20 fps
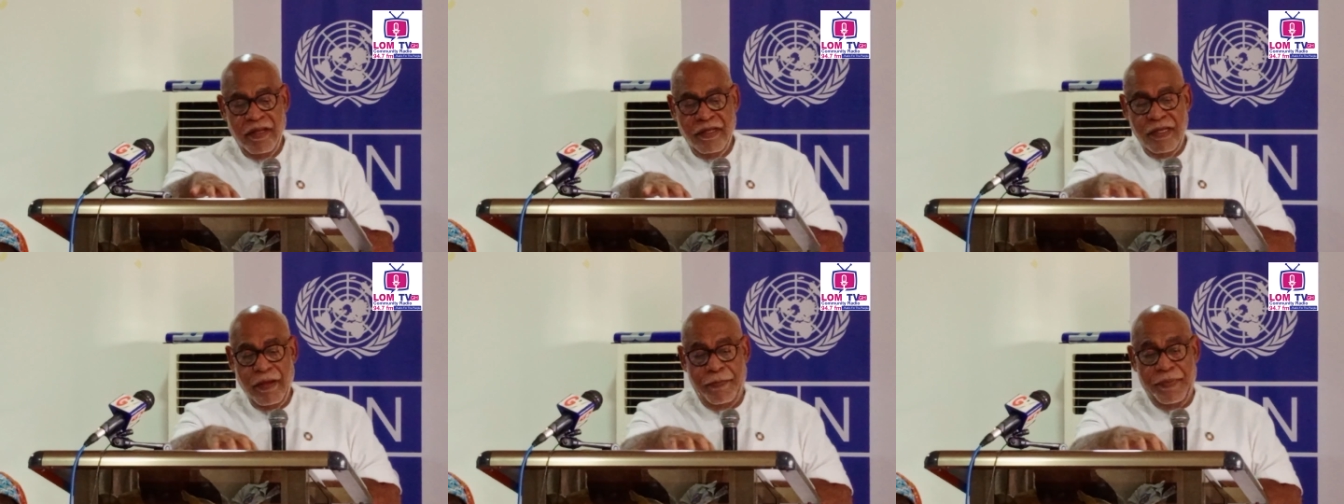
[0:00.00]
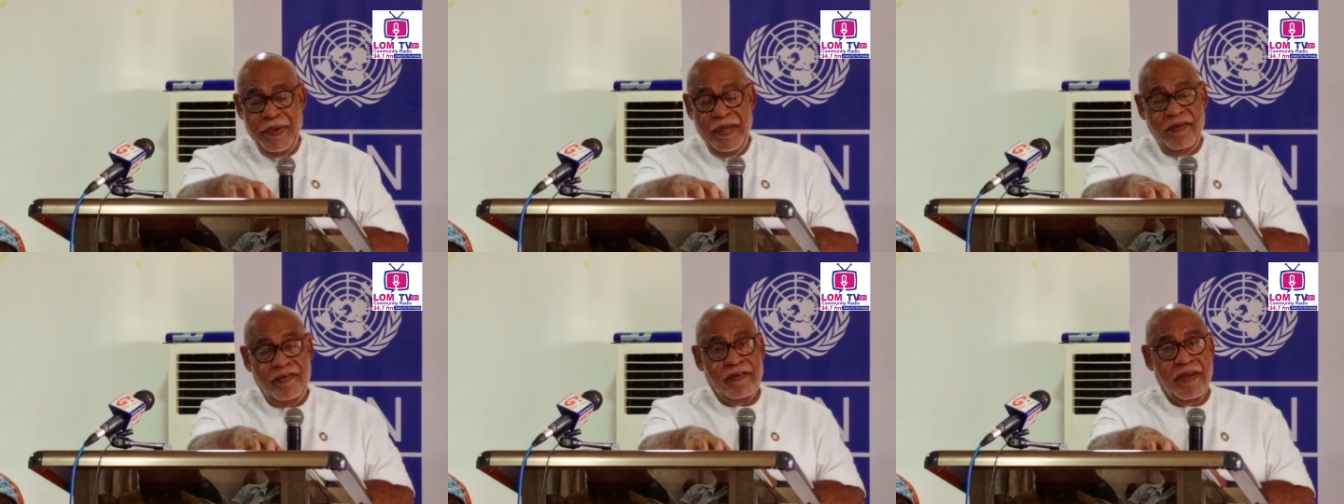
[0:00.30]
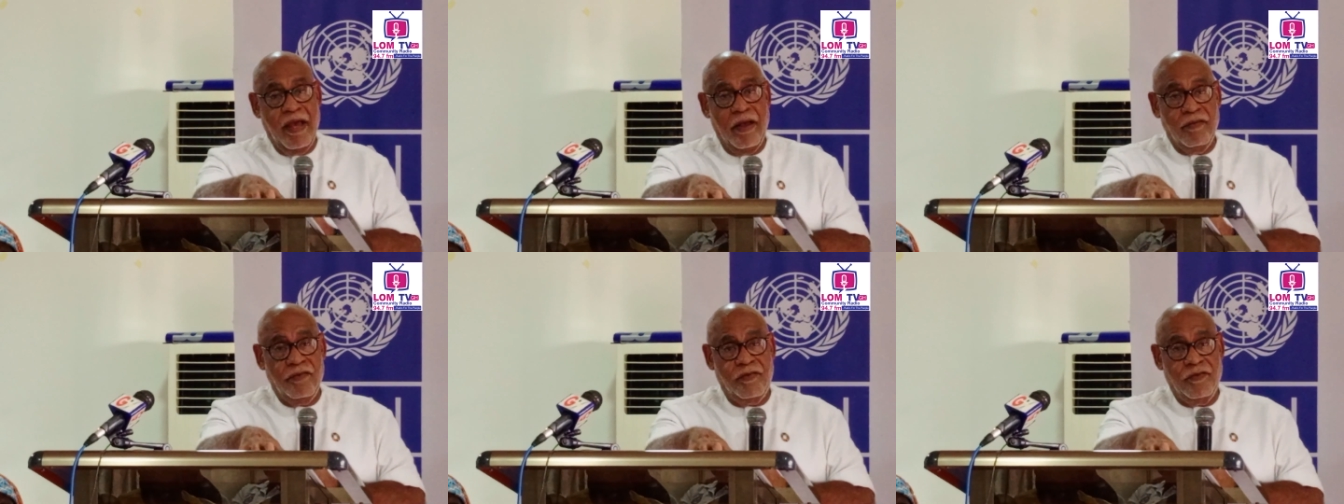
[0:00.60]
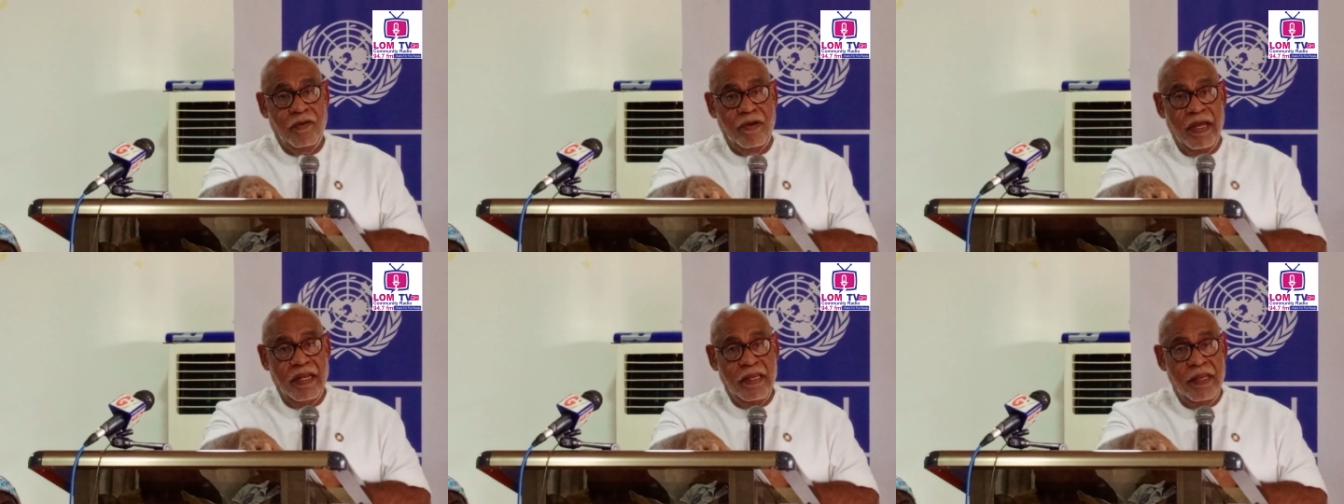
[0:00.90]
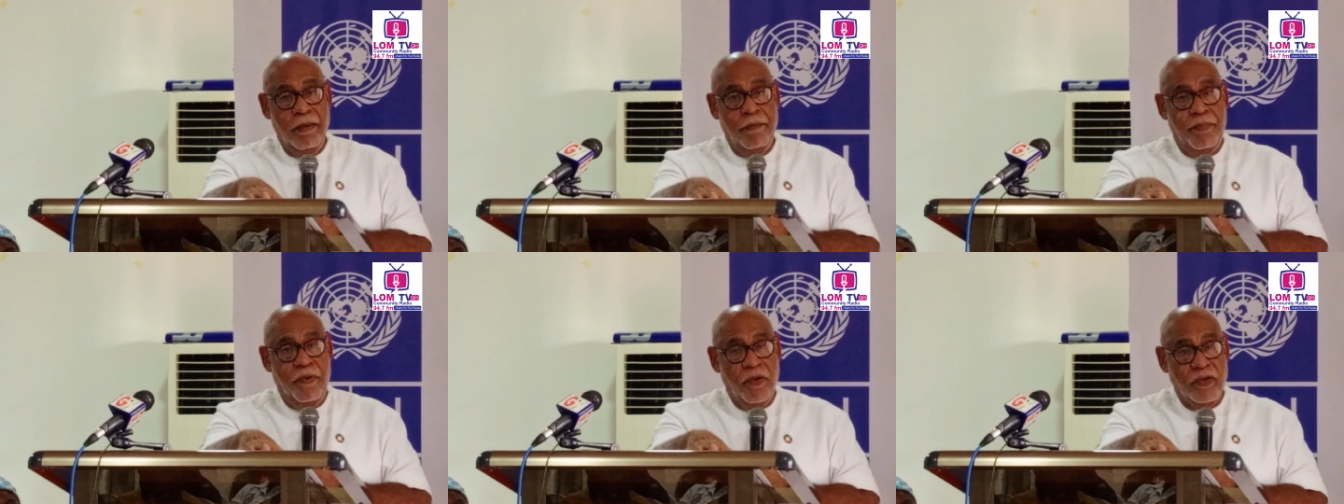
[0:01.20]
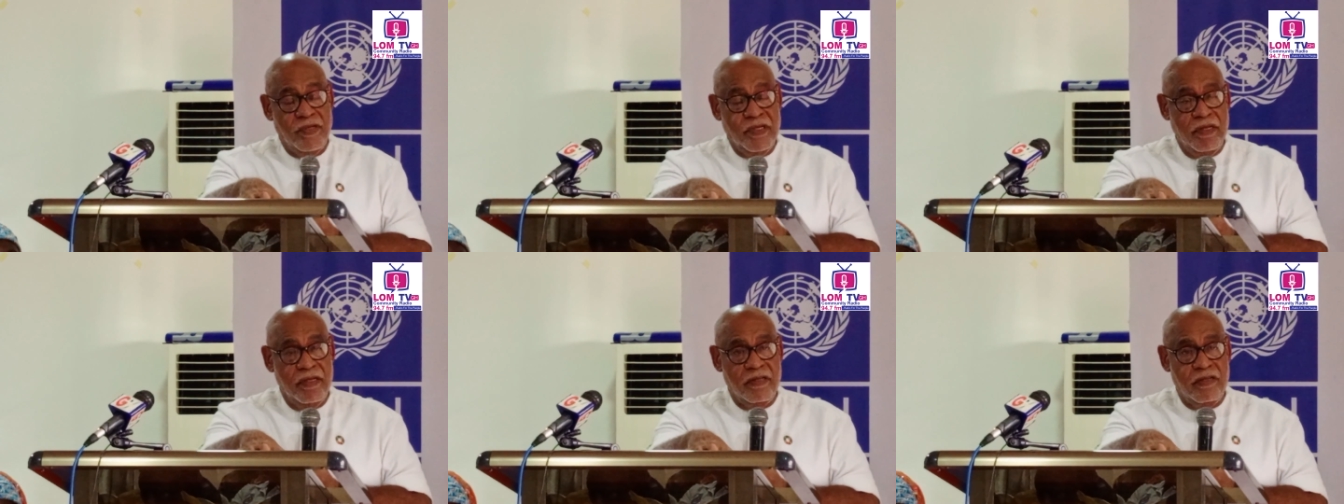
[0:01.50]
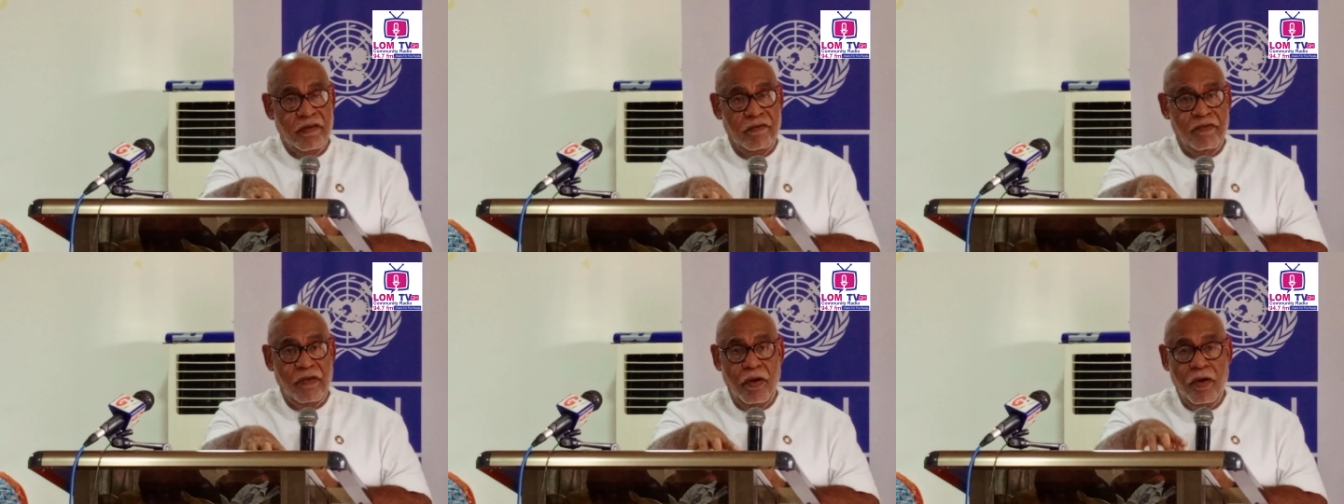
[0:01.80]
the Peace Council and the
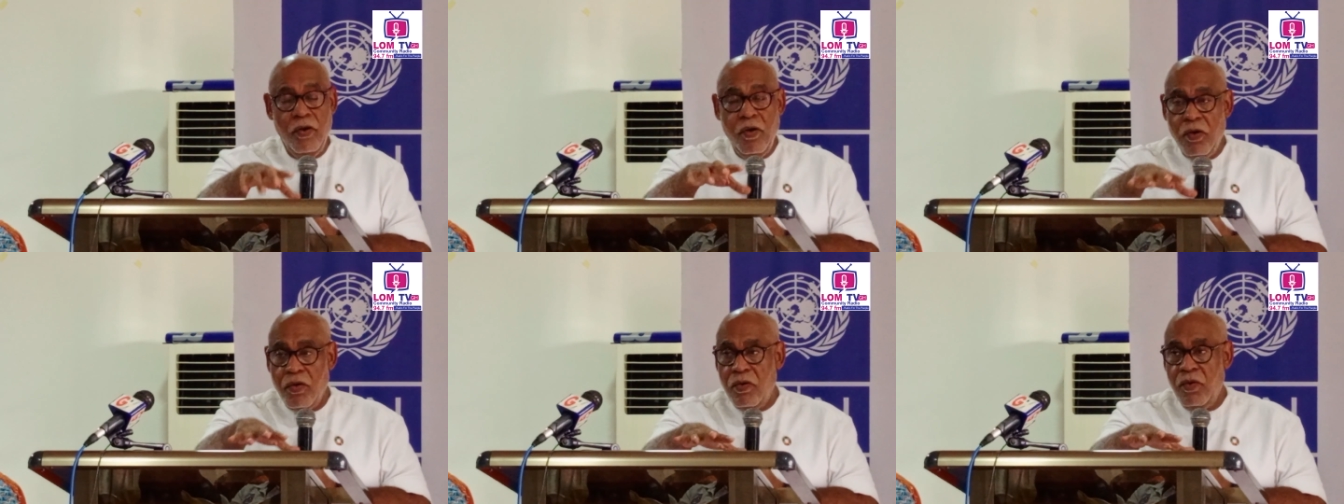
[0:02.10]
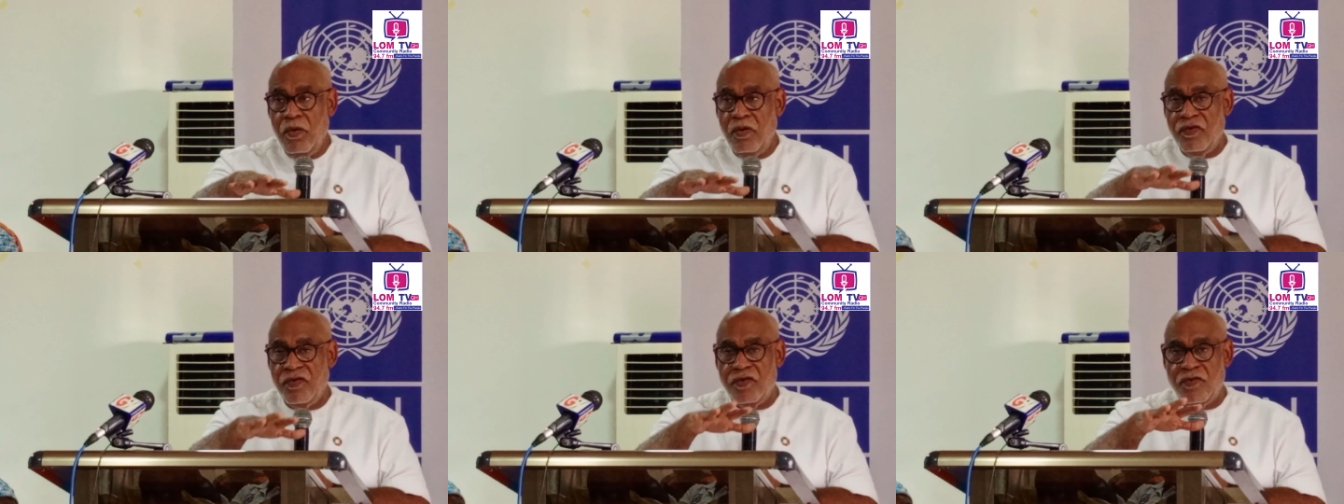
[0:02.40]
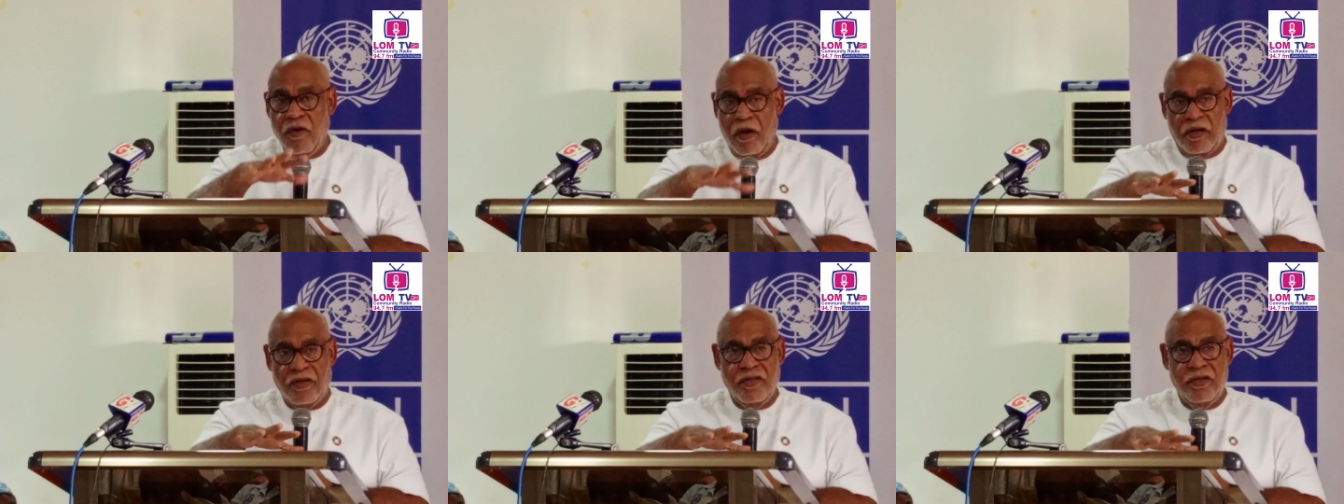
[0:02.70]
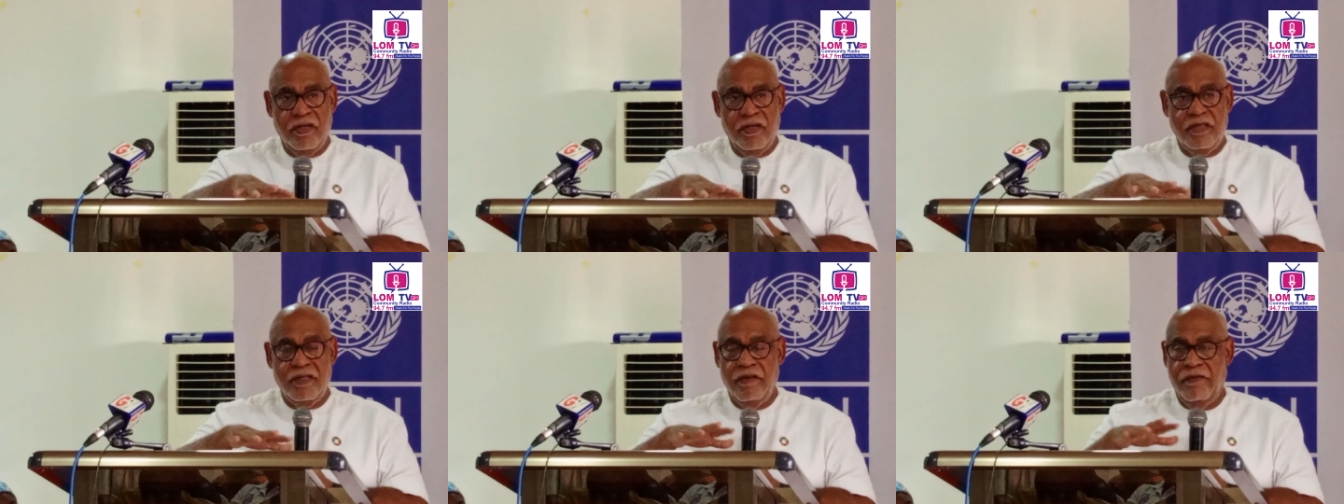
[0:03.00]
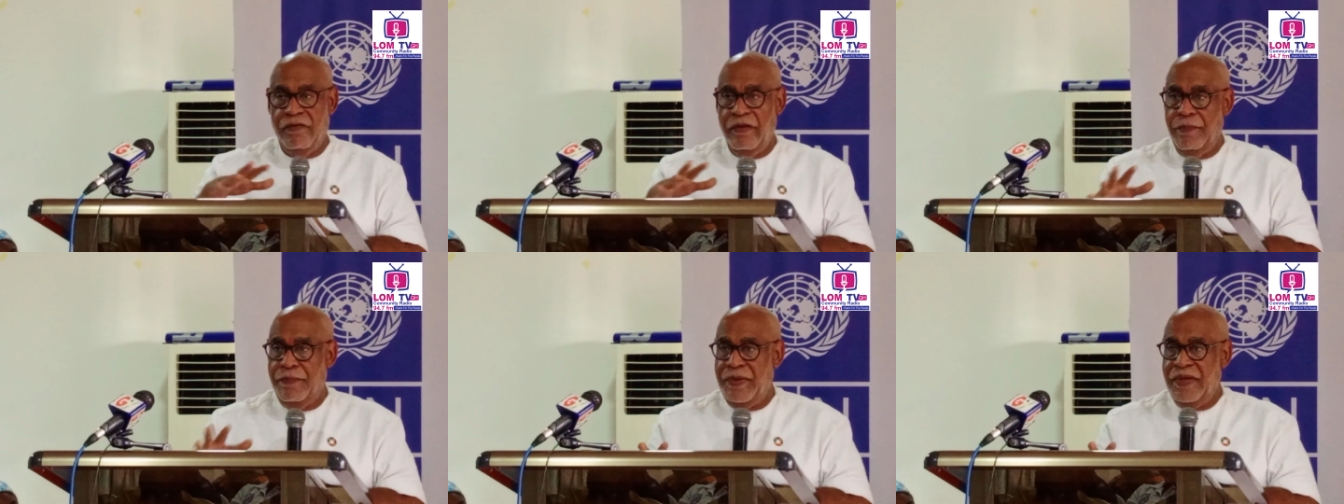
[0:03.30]
importance of the local structures of the